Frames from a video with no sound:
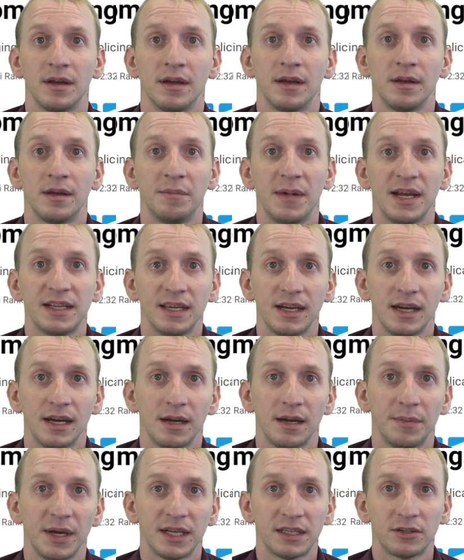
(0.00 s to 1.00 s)
Bake
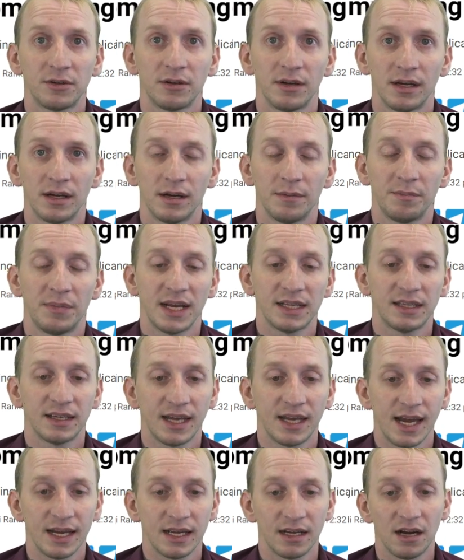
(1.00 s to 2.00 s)
the
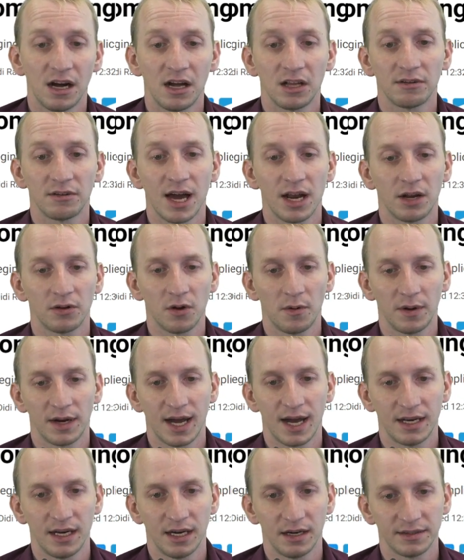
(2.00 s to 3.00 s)
cake in Colorado going
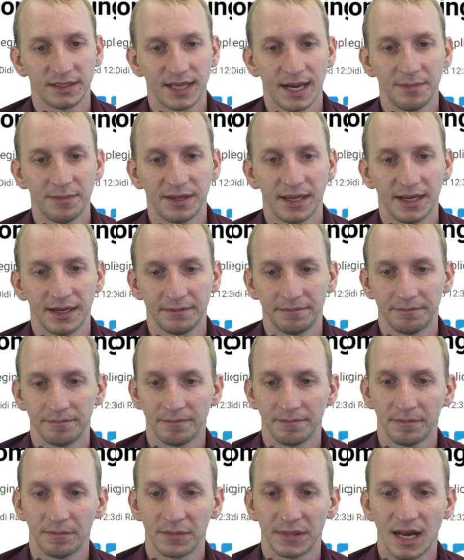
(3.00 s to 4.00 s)
on here. Same thing.
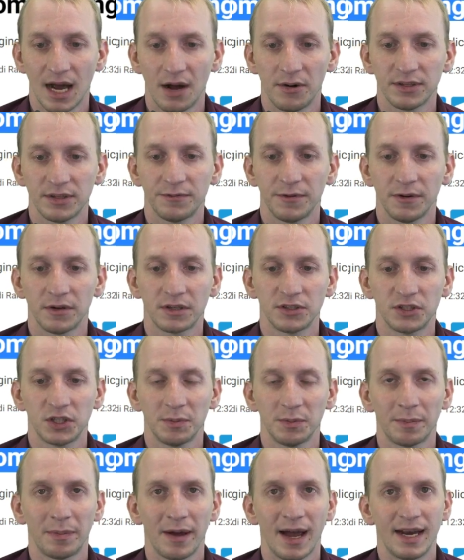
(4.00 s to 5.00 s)
But now it's for
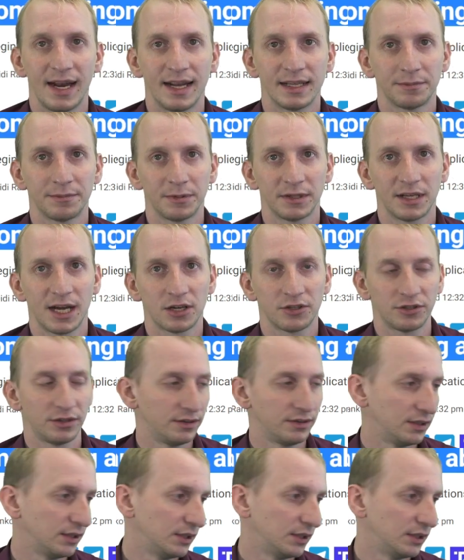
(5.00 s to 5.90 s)
consumer finance protection.